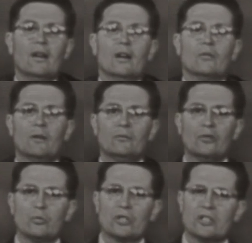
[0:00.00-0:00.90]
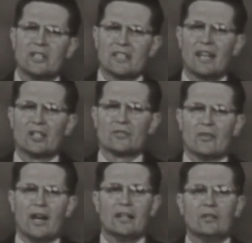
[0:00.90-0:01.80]
Rumford was
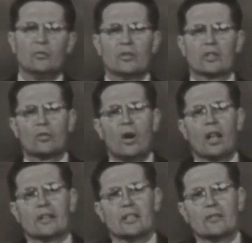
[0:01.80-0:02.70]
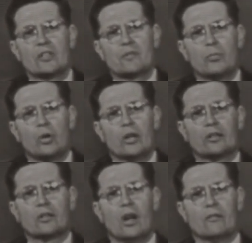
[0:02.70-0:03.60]
dissatisfied with the quality of this
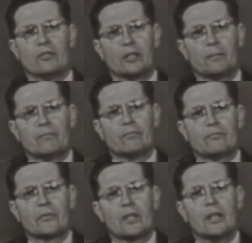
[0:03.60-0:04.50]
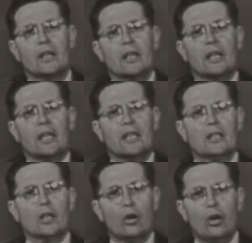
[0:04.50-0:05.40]
boiled coffee. In
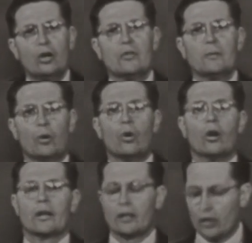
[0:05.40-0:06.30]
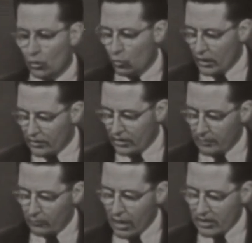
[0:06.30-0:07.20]
a long report with an
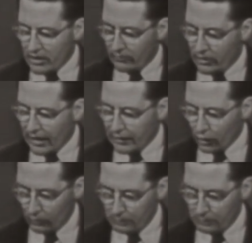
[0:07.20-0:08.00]
impressive title,